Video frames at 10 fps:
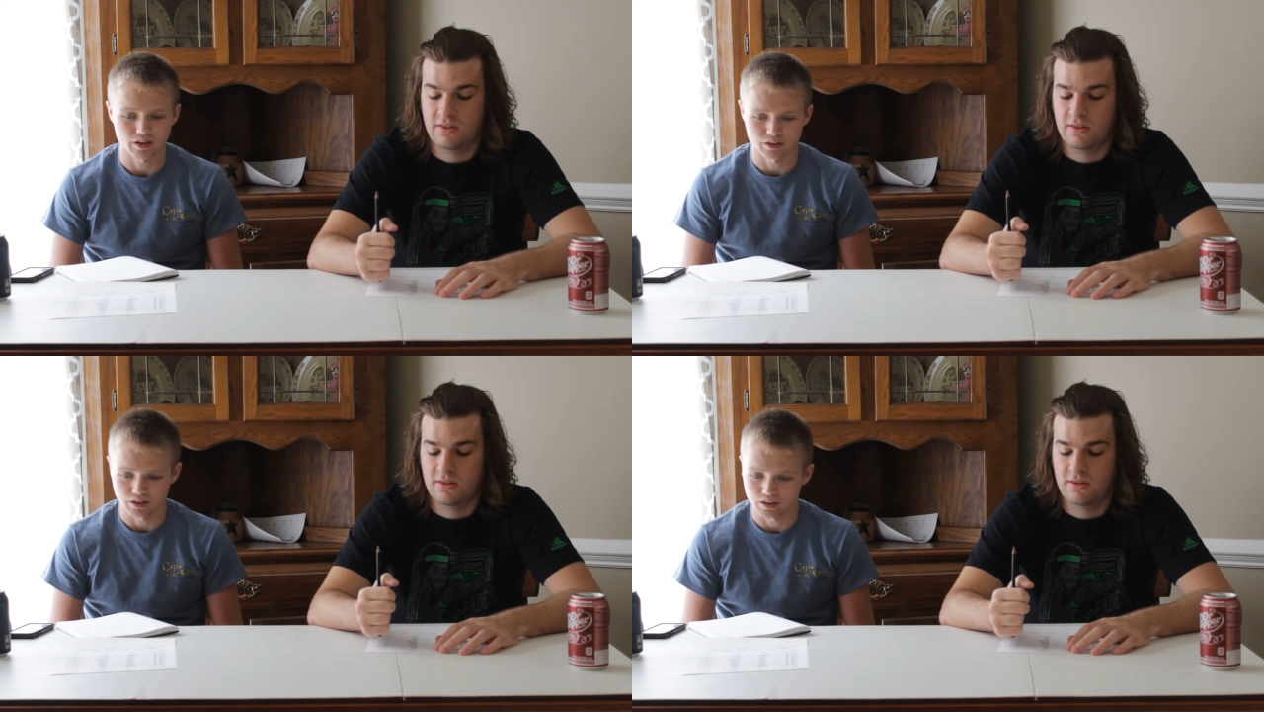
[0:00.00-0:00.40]

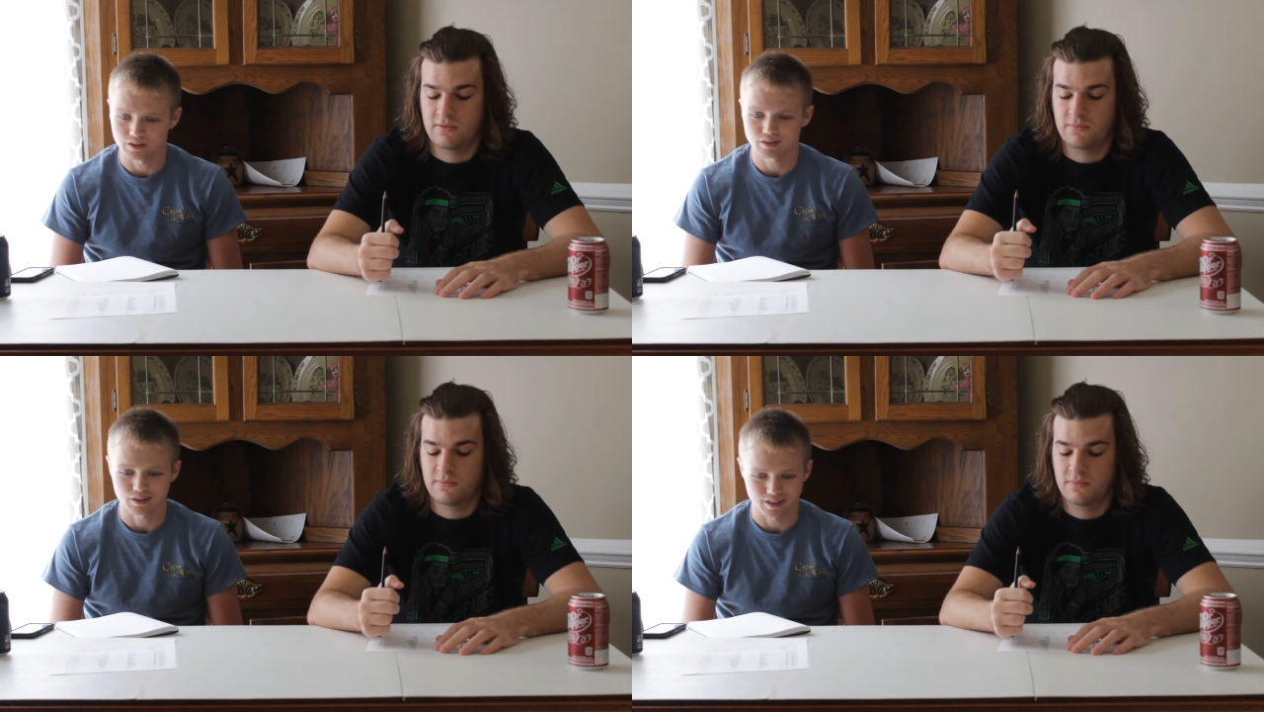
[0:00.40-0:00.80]
Speaker 1: They
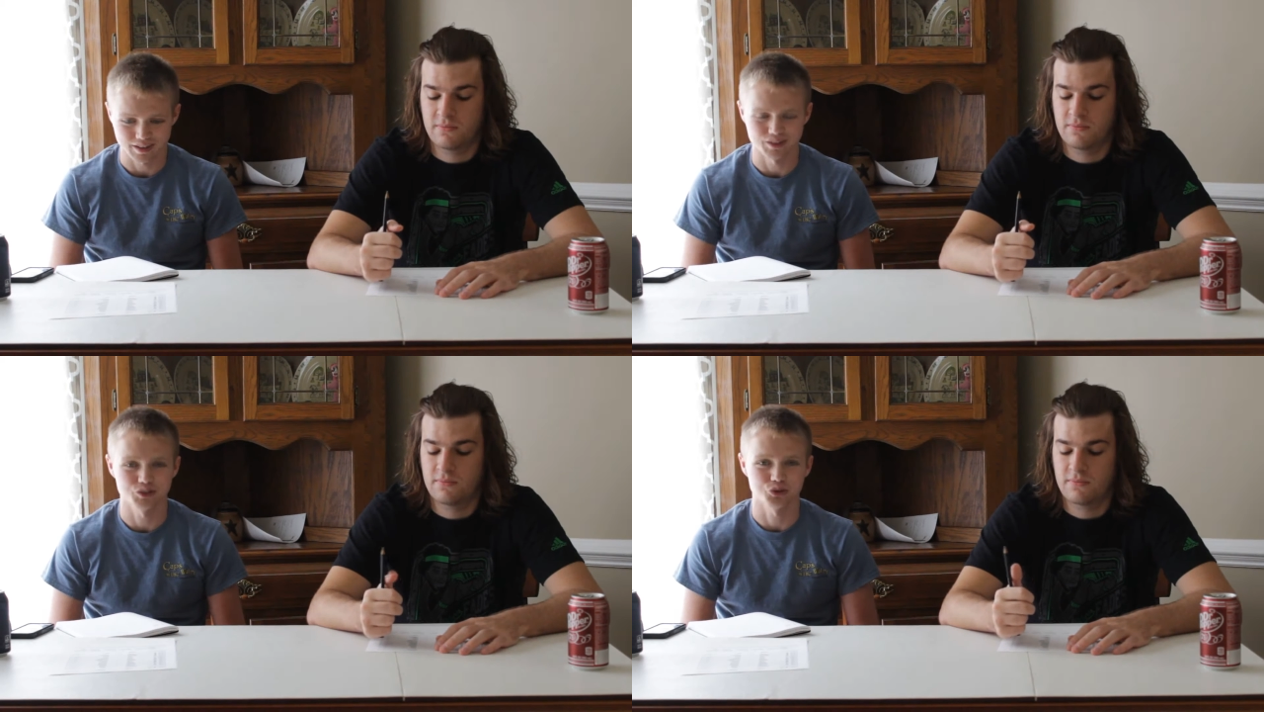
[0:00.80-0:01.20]
did. They
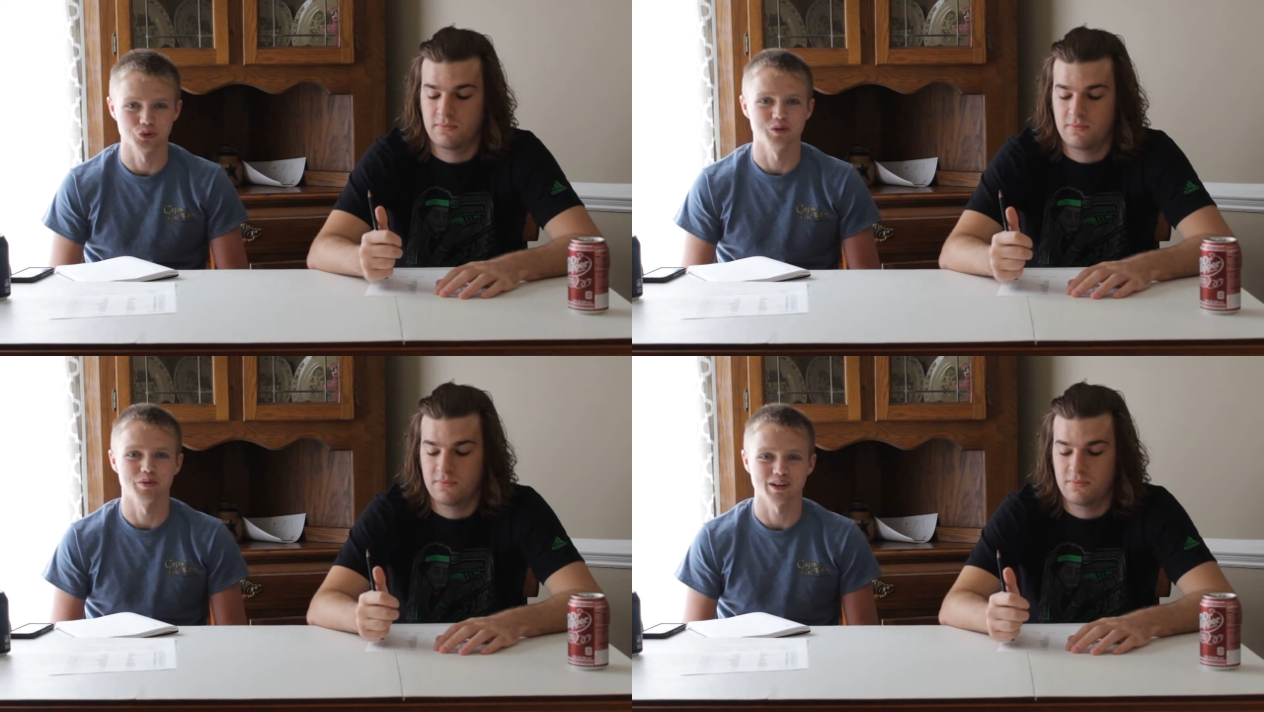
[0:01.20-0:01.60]
did
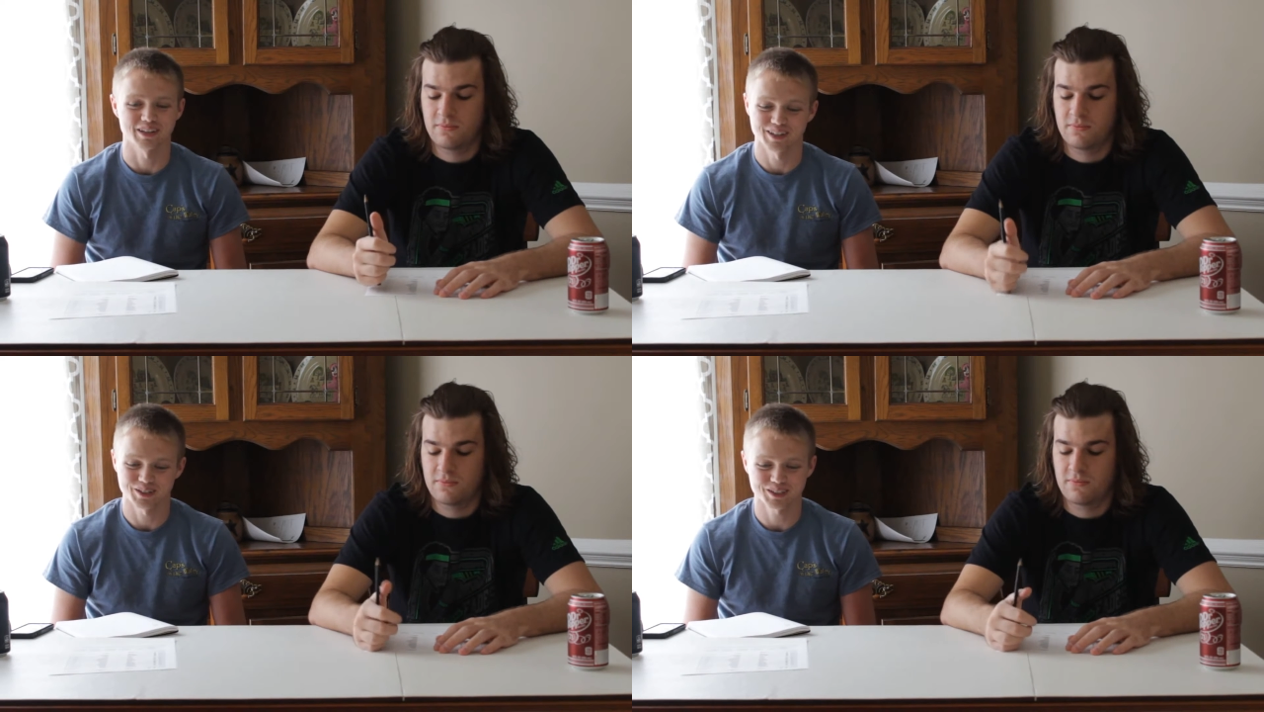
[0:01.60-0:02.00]
destroy the
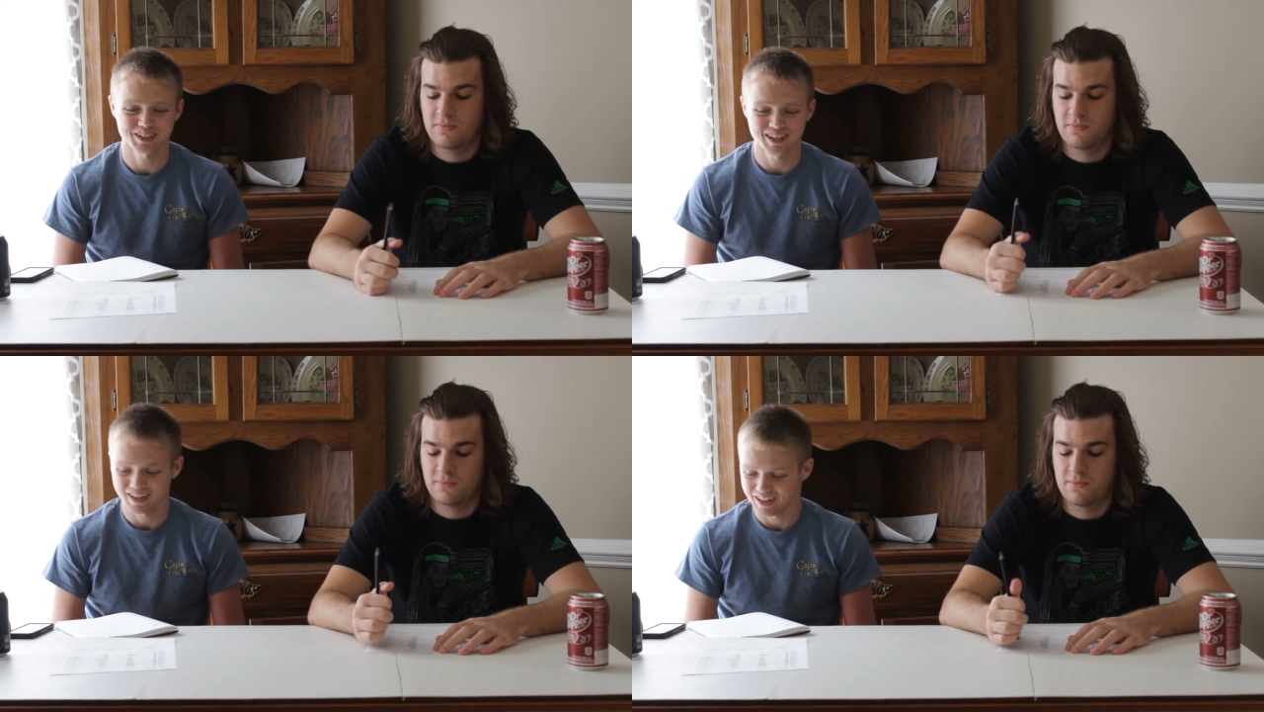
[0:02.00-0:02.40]
Buccaneers.
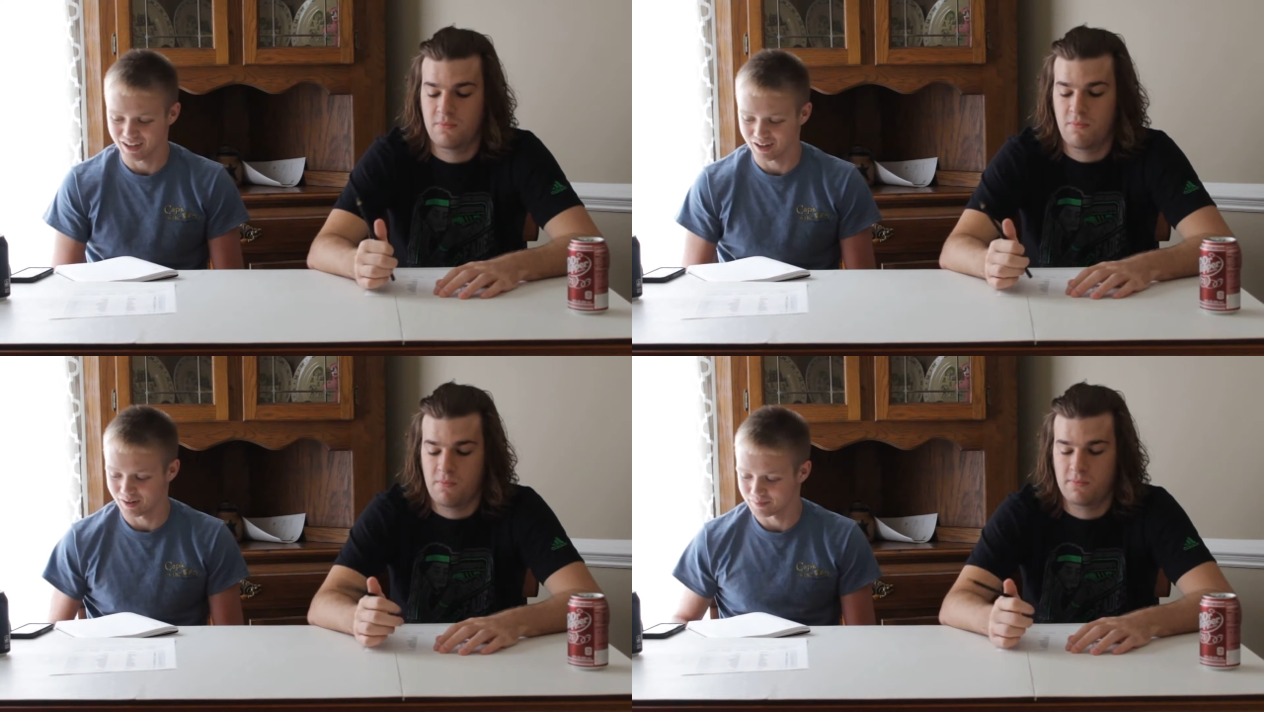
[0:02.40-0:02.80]

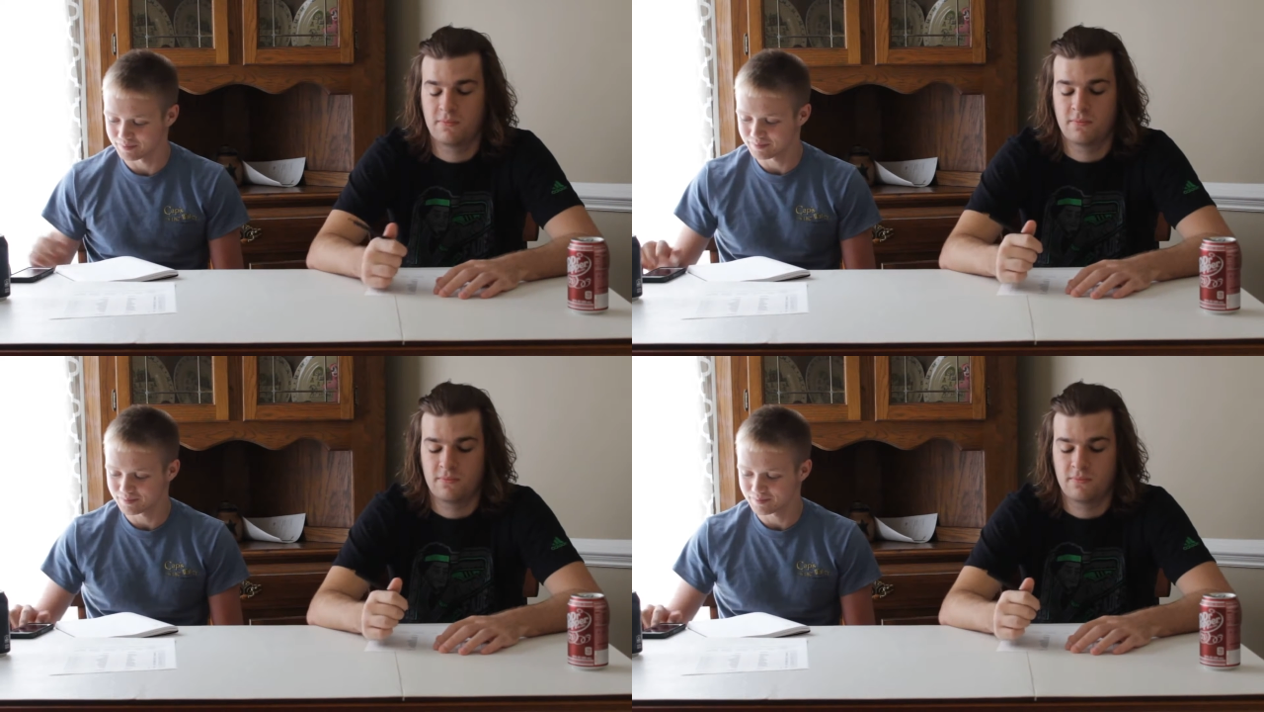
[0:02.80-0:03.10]
Um,